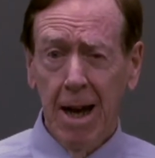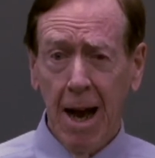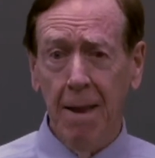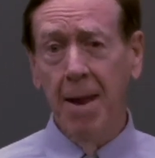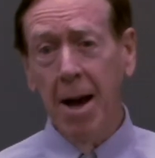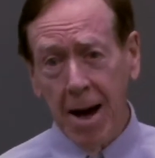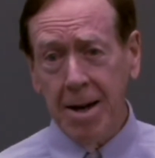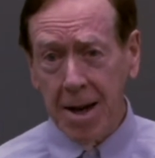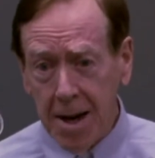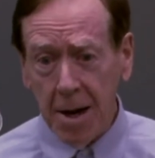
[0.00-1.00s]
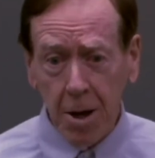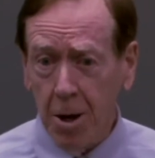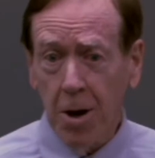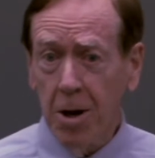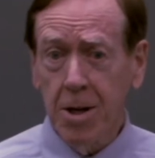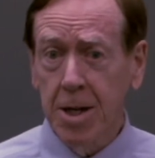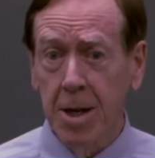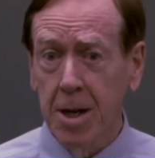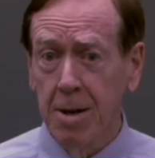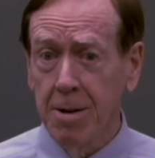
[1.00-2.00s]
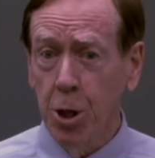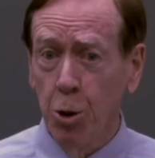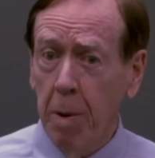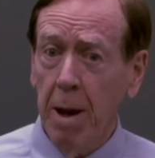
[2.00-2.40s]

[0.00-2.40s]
And the idea occurred to two